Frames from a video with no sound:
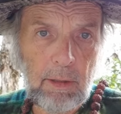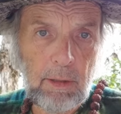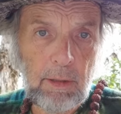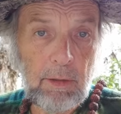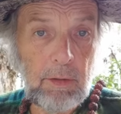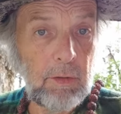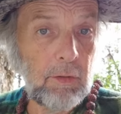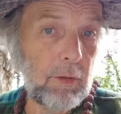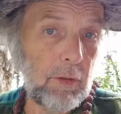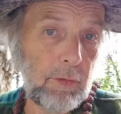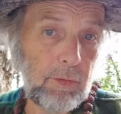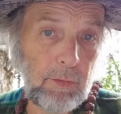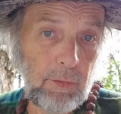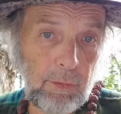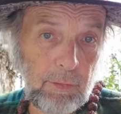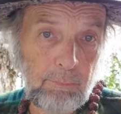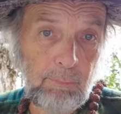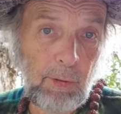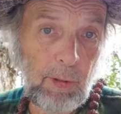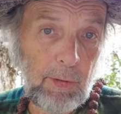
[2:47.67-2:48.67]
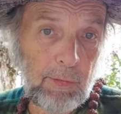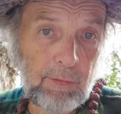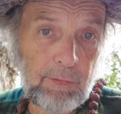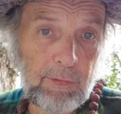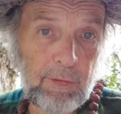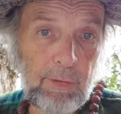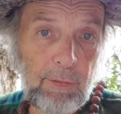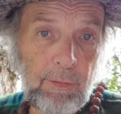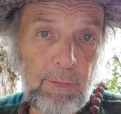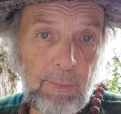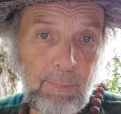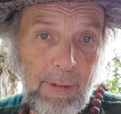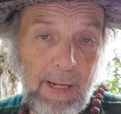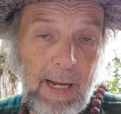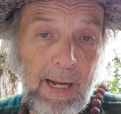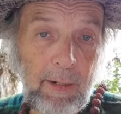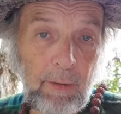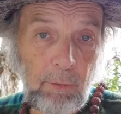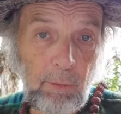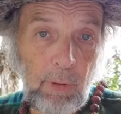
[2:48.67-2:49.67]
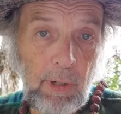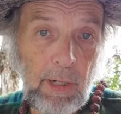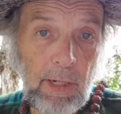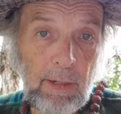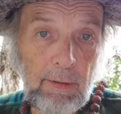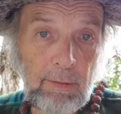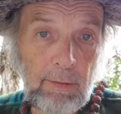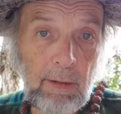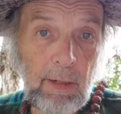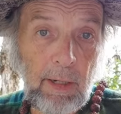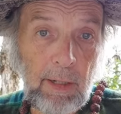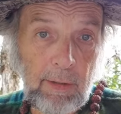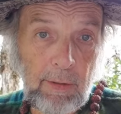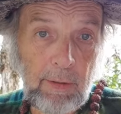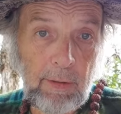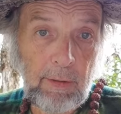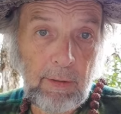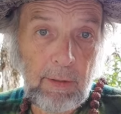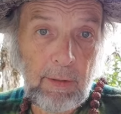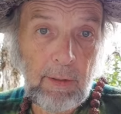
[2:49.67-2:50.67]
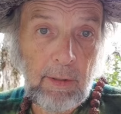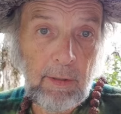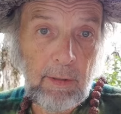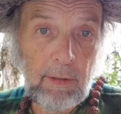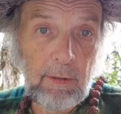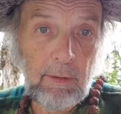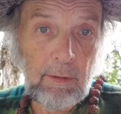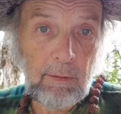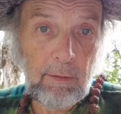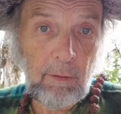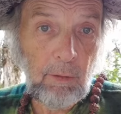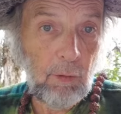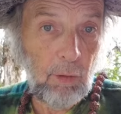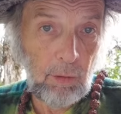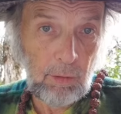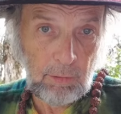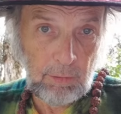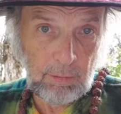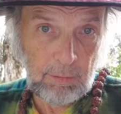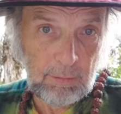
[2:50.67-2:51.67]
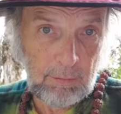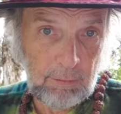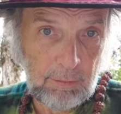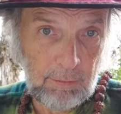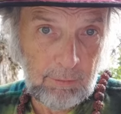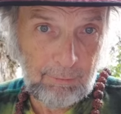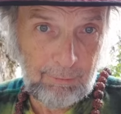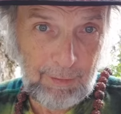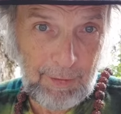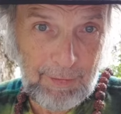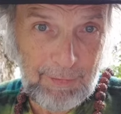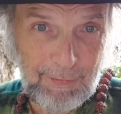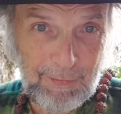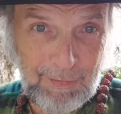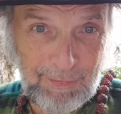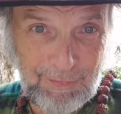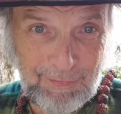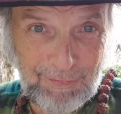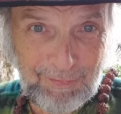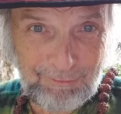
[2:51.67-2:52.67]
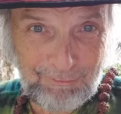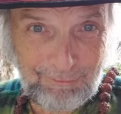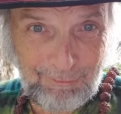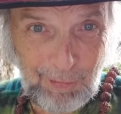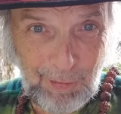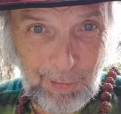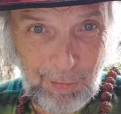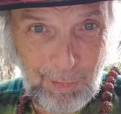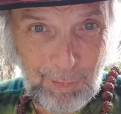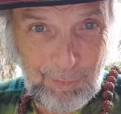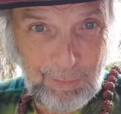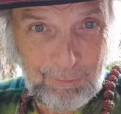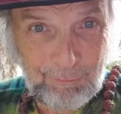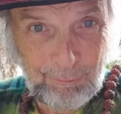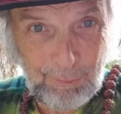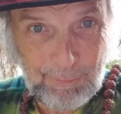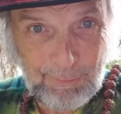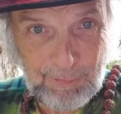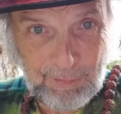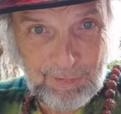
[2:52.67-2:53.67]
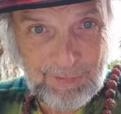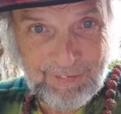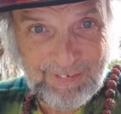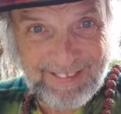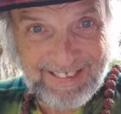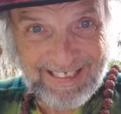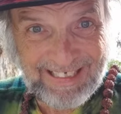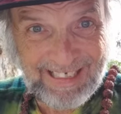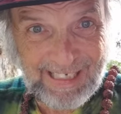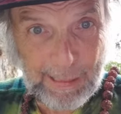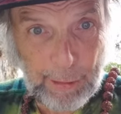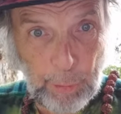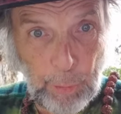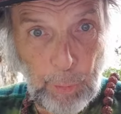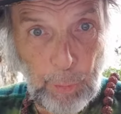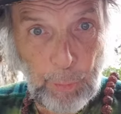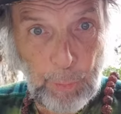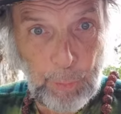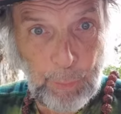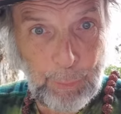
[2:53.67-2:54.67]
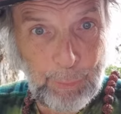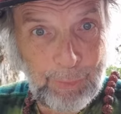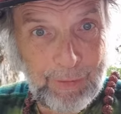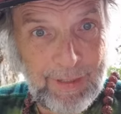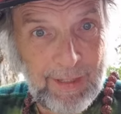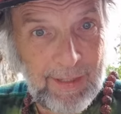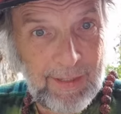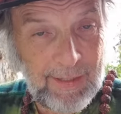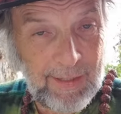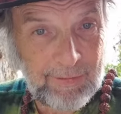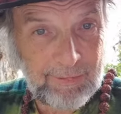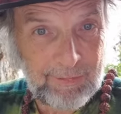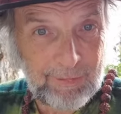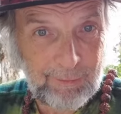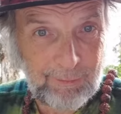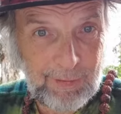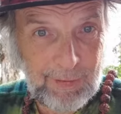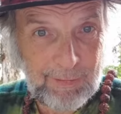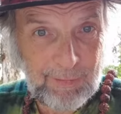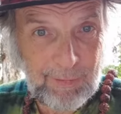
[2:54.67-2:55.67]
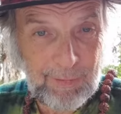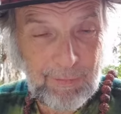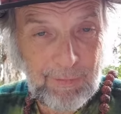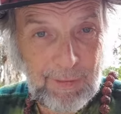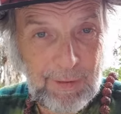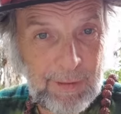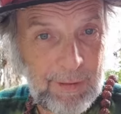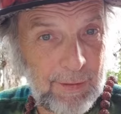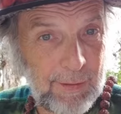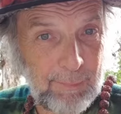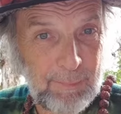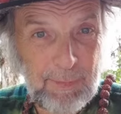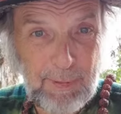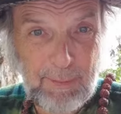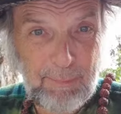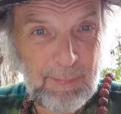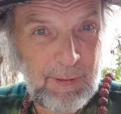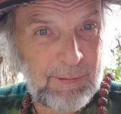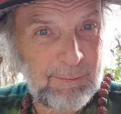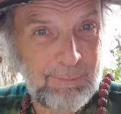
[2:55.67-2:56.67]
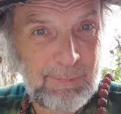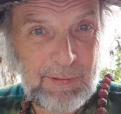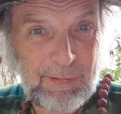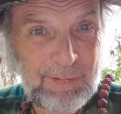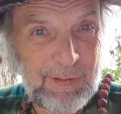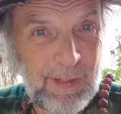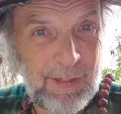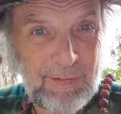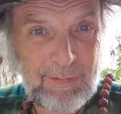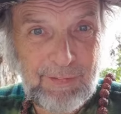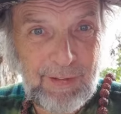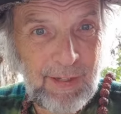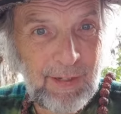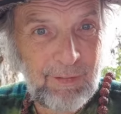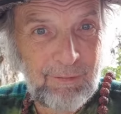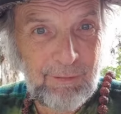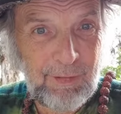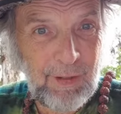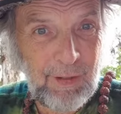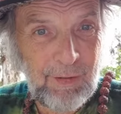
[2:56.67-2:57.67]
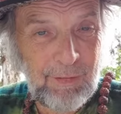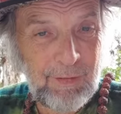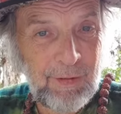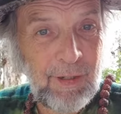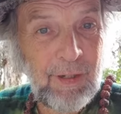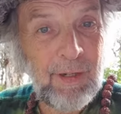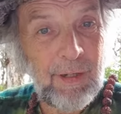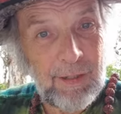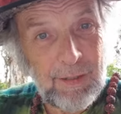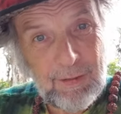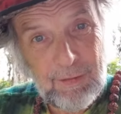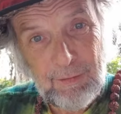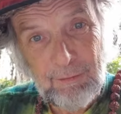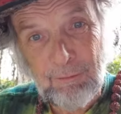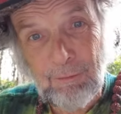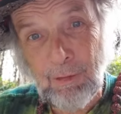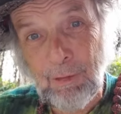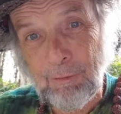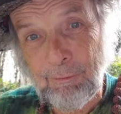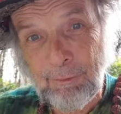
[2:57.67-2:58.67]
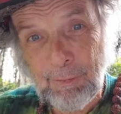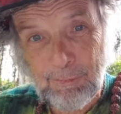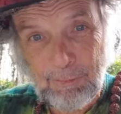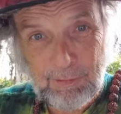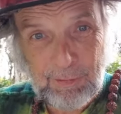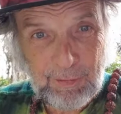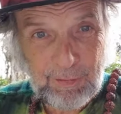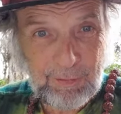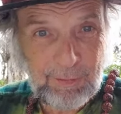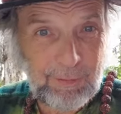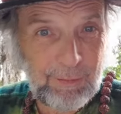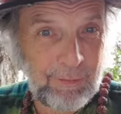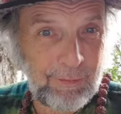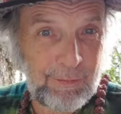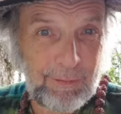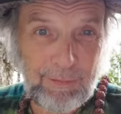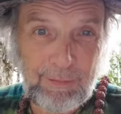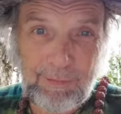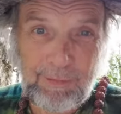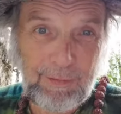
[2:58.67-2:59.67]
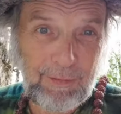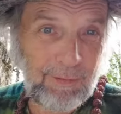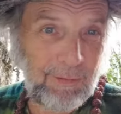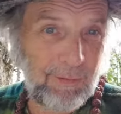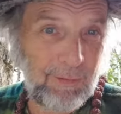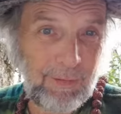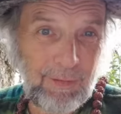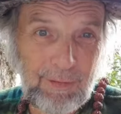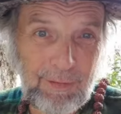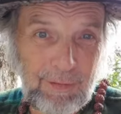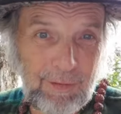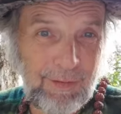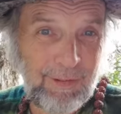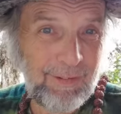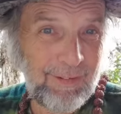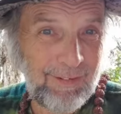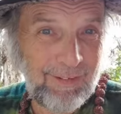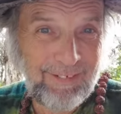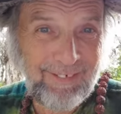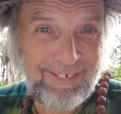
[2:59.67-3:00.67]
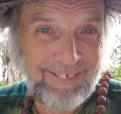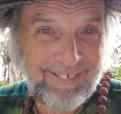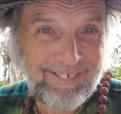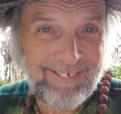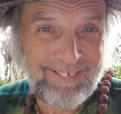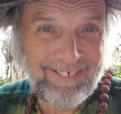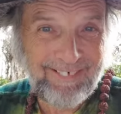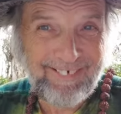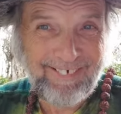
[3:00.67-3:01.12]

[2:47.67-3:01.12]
You can get to the monastery the back way on a horrendous road from Siliguri. That's the way Dorothy got up there. But besides that road, in the road from Siliguri to Darjeeling, there's